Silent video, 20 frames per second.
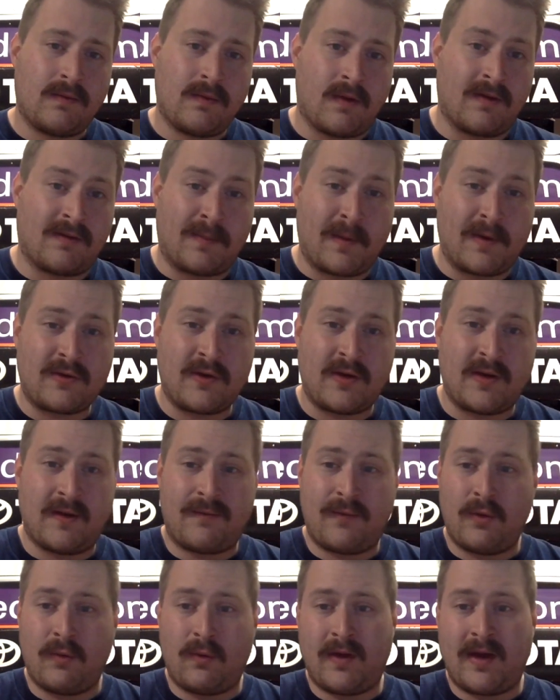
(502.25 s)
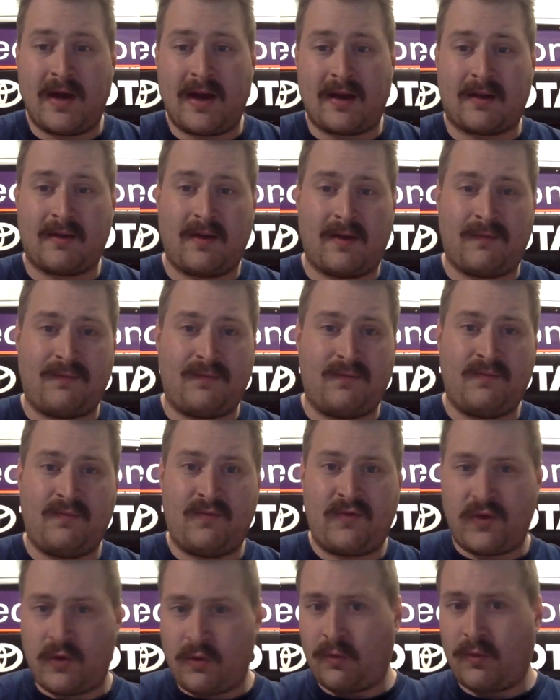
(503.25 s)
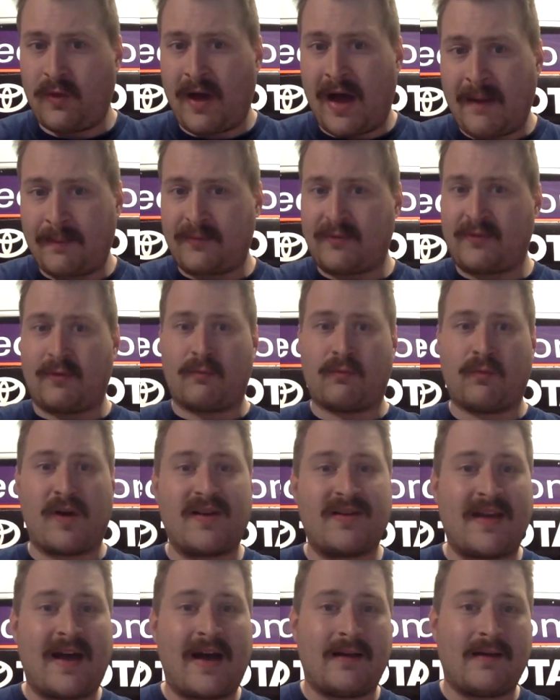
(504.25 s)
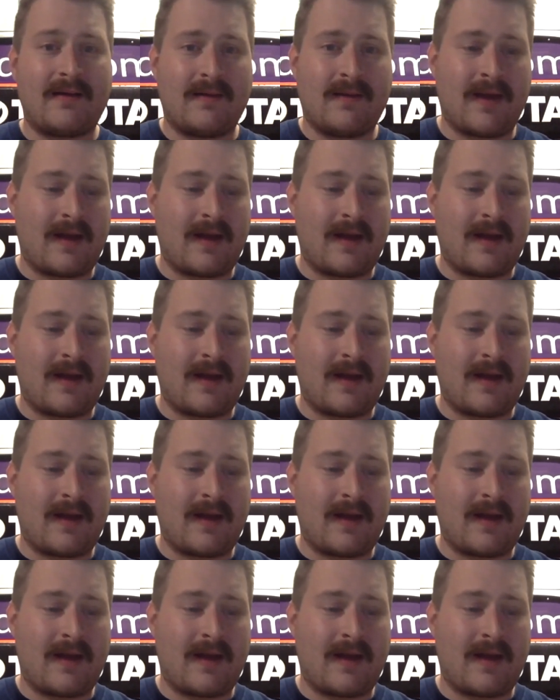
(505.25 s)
especially if you only had a few laps to run that